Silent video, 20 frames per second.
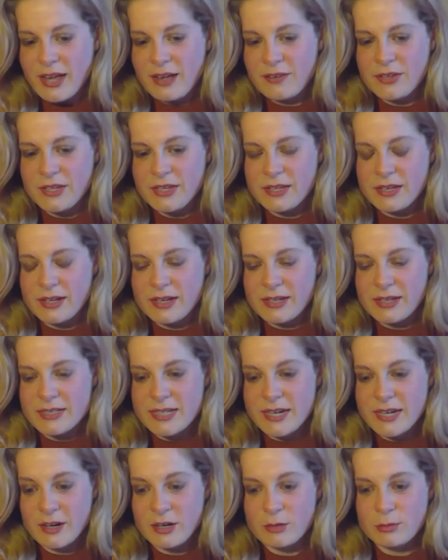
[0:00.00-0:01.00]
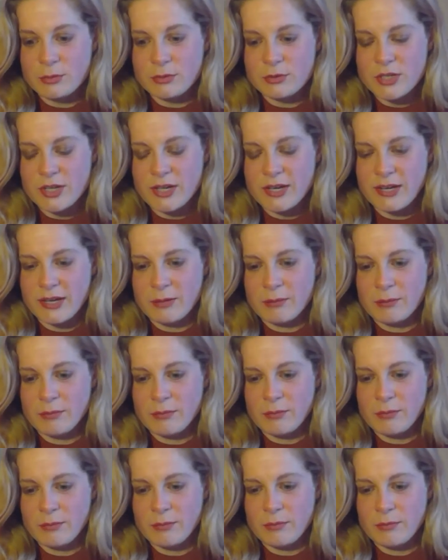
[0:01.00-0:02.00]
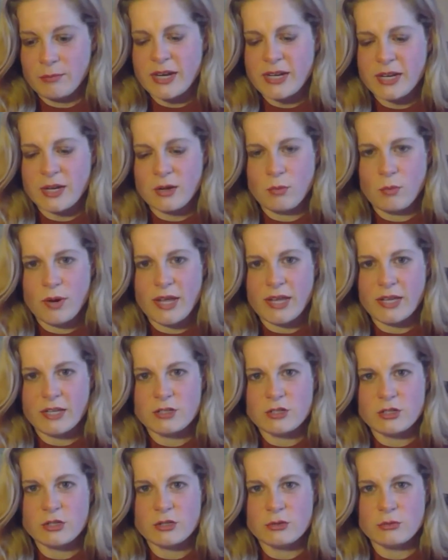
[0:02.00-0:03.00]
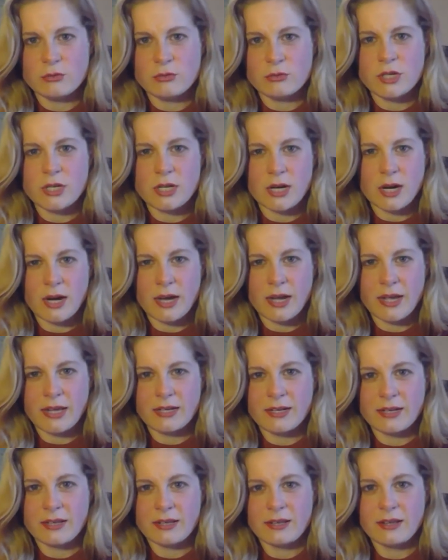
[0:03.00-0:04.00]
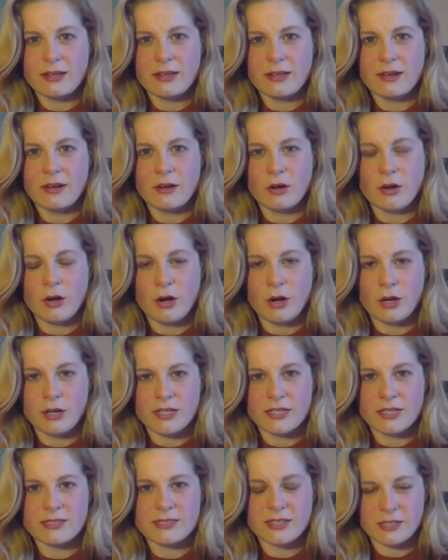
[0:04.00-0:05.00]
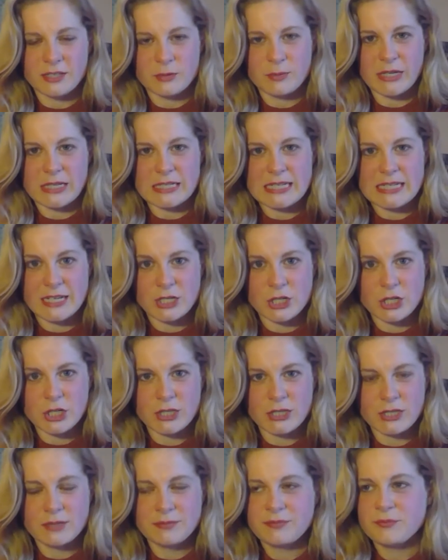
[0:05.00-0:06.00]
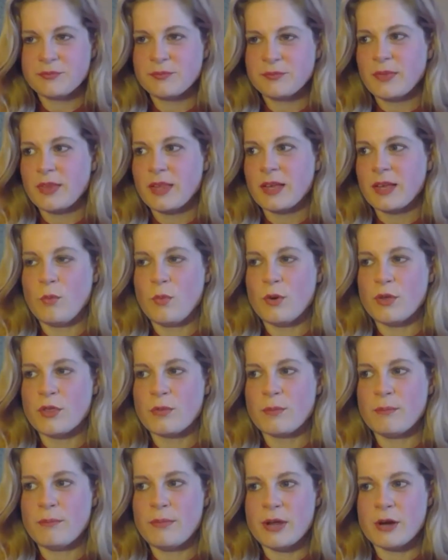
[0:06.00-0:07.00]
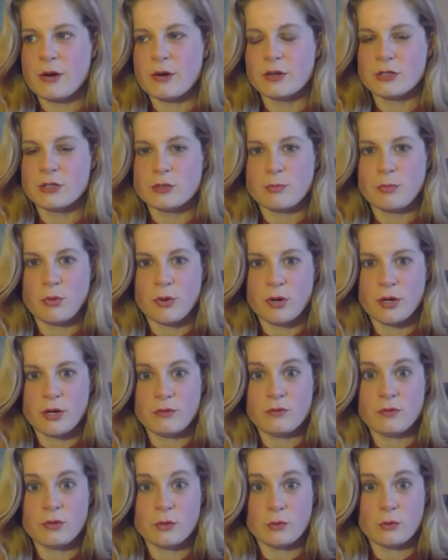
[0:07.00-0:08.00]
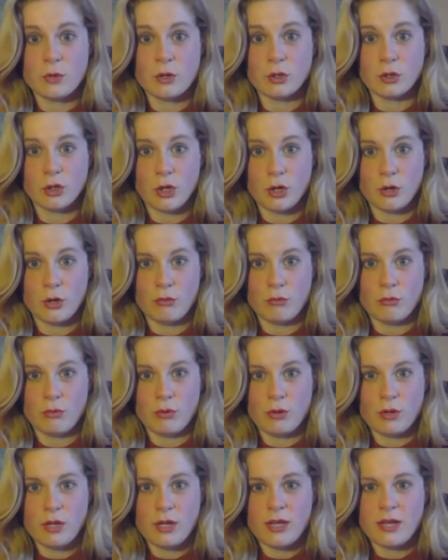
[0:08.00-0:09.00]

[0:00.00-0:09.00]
having a terrible time finding a way to guide audience expectation with Mira's point of view alone,